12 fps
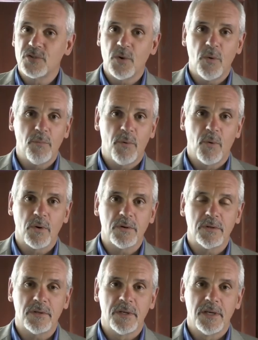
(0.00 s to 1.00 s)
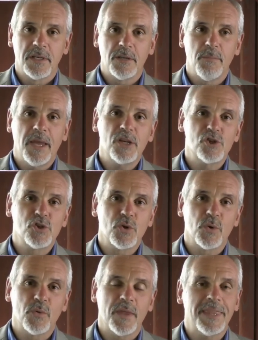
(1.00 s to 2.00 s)
so important to make
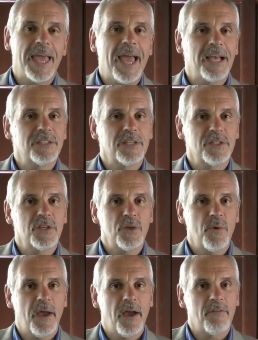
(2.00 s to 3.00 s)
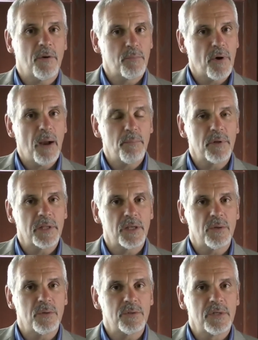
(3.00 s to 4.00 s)
sure that the assets that you have are properly
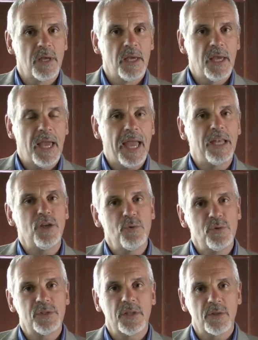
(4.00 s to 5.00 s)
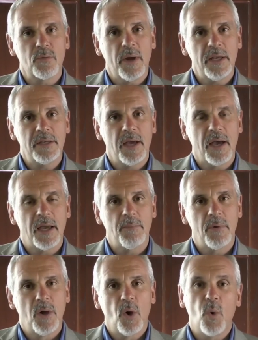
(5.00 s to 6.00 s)
used and used at the right
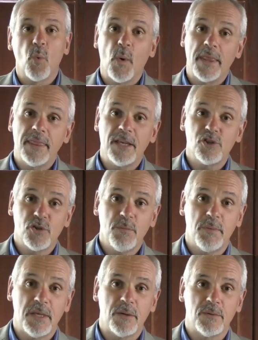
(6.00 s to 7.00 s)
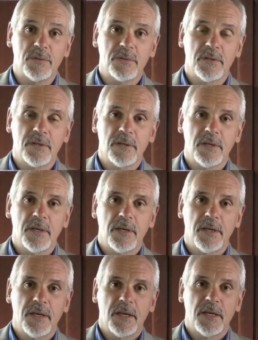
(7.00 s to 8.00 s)
time when they should be used.
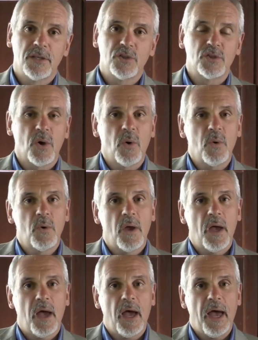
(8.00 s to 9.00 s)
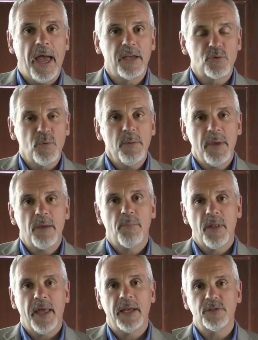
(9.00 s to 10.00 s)
So as we make
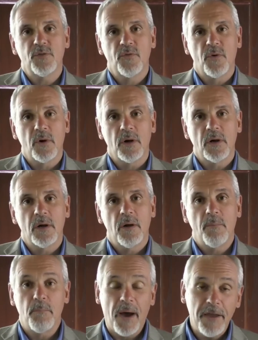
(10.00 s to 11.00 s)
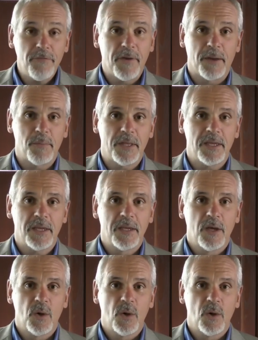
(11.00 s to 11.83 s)
plans for my family,